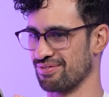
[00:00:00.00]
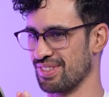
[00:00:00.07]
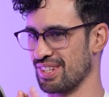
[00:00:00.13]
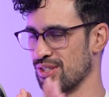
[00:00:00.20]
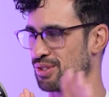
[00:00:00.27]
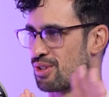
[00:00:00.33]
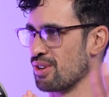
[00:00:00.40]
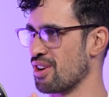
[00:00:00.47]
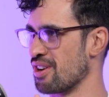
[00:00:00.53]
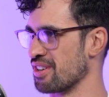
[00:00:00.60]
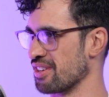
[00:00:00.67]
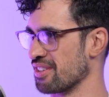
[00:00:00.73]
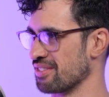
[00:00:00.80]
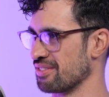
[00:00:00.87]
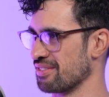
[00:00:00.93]
is no
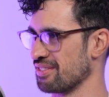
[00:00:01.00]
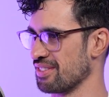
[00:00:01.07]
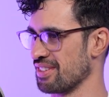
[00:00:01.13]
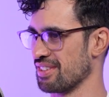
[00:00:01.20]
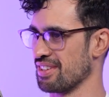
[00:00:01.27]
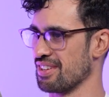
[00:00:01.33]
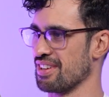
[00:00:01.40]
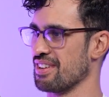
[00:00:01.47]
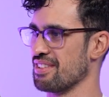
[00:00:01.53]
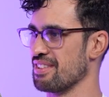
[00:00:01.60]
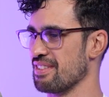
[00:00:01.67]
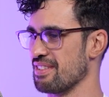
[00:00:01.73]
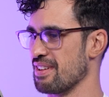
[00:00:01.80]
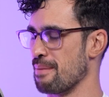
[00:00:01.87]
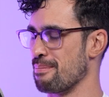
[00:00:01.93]
longer
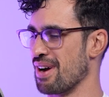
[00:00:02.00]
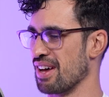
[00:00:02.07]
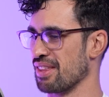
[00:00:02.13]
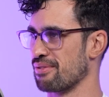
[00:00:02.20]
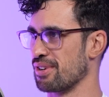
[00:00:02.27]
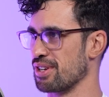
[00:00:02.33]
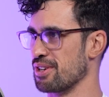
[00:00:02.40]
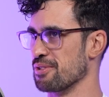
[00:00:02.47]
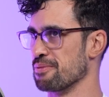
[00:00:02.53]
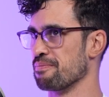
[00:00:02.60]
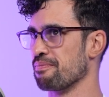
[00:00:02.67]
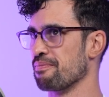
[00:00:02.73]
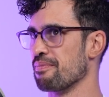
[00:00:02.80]
a path for you.